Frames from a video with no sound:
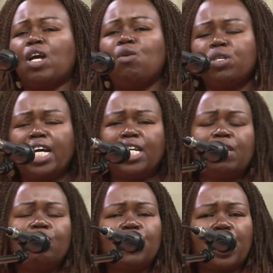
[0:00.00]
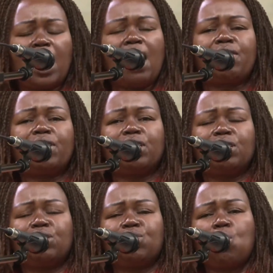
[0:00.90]
God can give you the courage
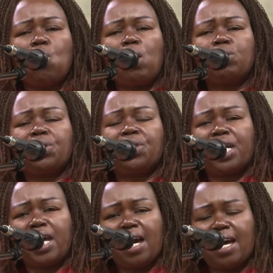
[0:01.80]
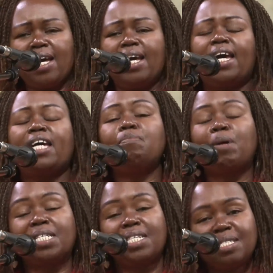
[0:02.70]
to go out there and
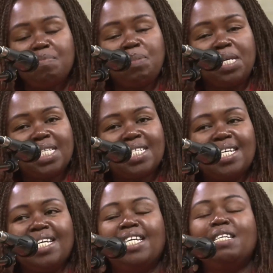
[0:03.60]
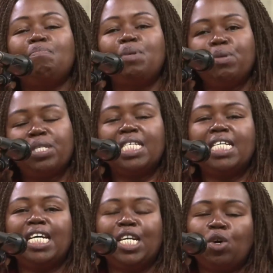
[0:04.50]
participate in
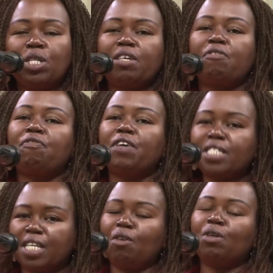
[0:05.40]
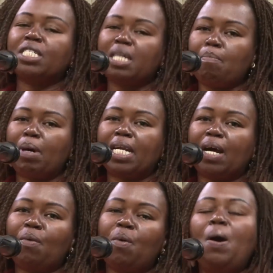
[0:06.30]
building not the physical
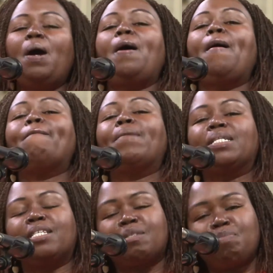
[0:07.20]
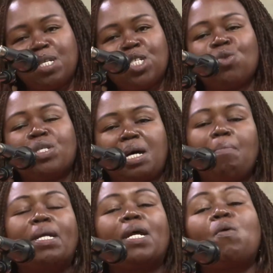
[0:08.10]
tabernacle, but the spiritual
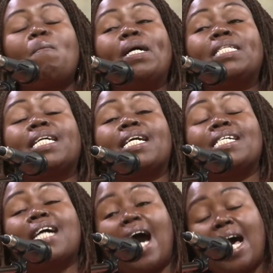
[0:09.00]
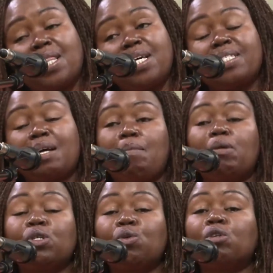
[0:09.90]
tabernacle by telling others
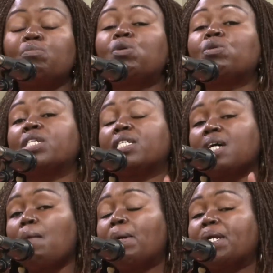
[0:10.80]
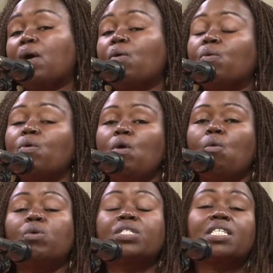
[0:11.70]
about God, because the tabernacle
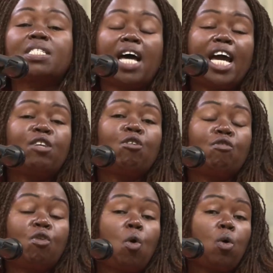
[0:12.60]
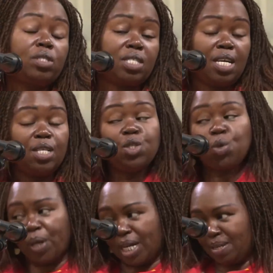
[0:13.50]
was a sign of God's
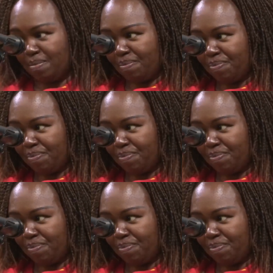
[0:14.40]
dwelling.